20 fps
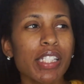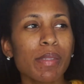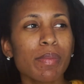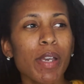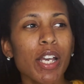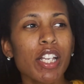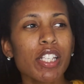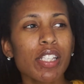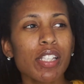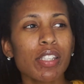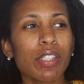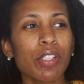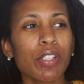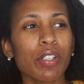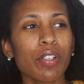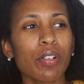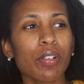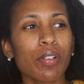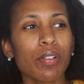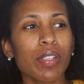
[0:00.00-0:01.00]
it smells a
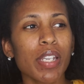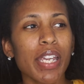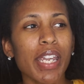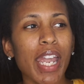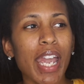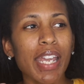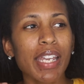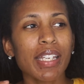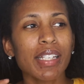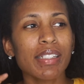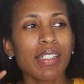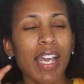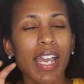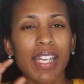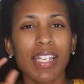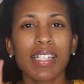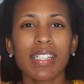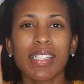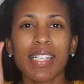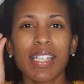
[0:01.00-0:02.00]
little like
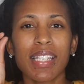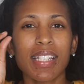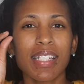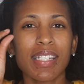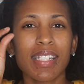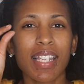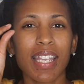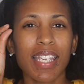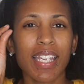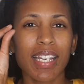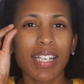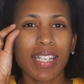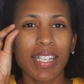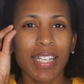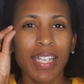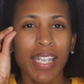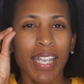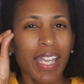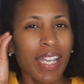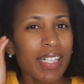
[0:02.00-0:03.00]
I can take like a
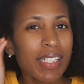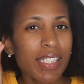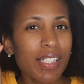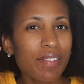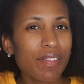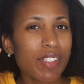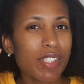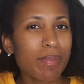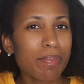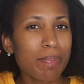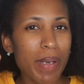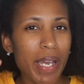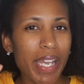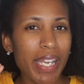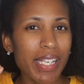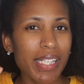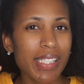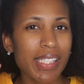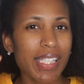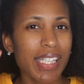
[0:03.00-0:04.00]
hint of
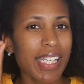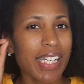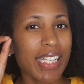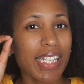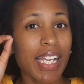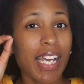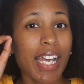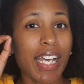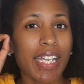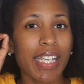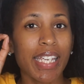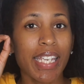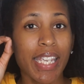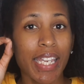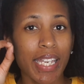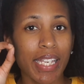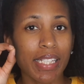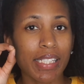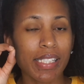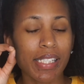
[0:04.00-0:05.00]
spice, like a
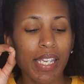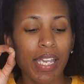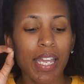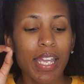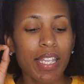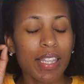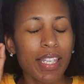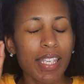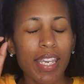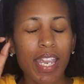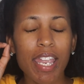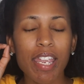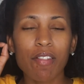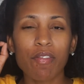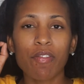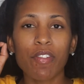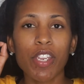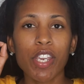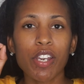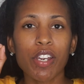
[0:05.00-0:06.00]
hint, like
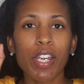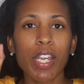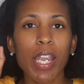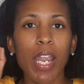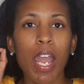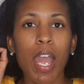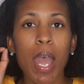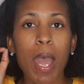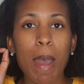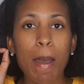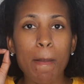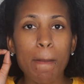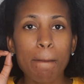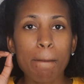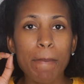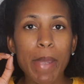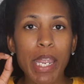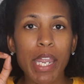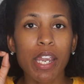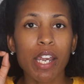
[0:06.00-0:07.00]
a very
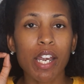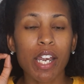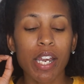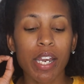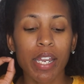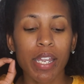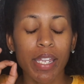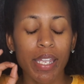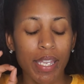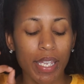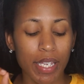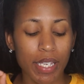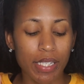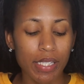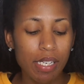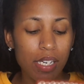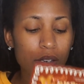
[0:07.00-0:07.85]
bare hint.